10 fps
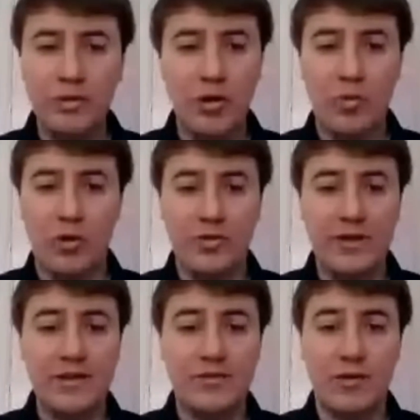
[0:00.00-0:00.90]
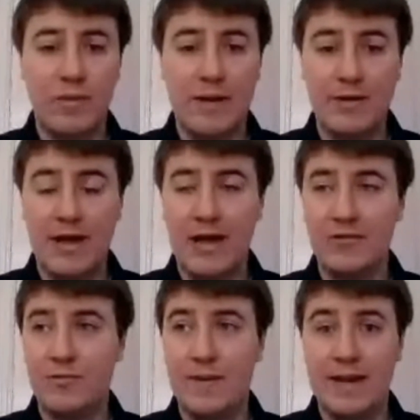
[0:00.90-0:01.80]
We don't want these
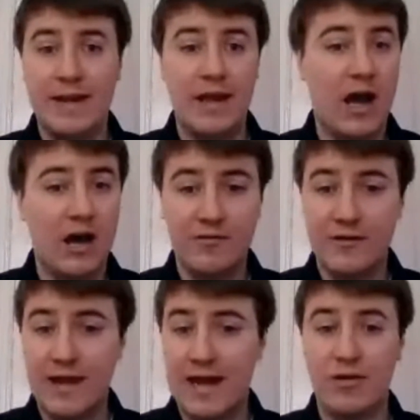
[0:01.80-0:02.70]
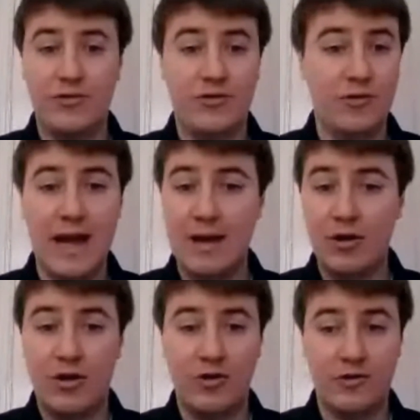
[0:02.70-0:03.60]
webinars to be half an hour to
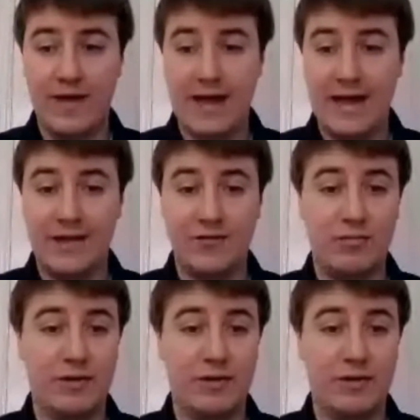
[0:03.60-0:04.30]
hour-long affairs,